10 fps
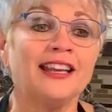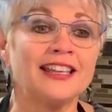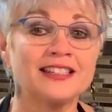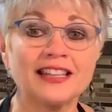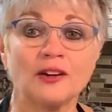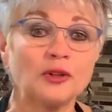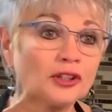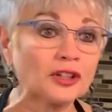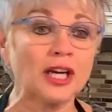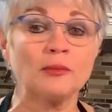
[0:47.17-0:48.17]
is that when
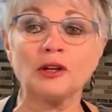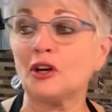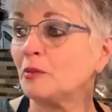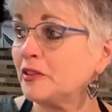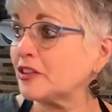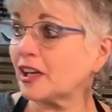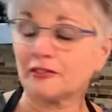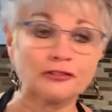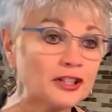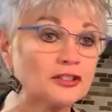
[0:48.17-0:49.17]
you're coming home and you've got a
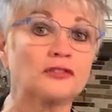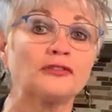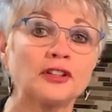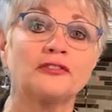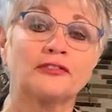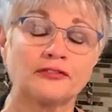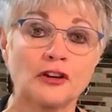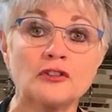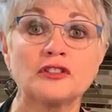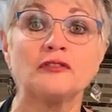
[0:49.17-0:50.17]
freezer full of
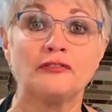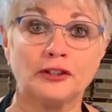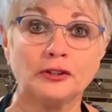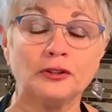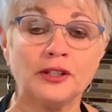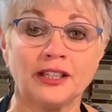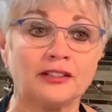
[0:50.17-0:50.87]
frozen food,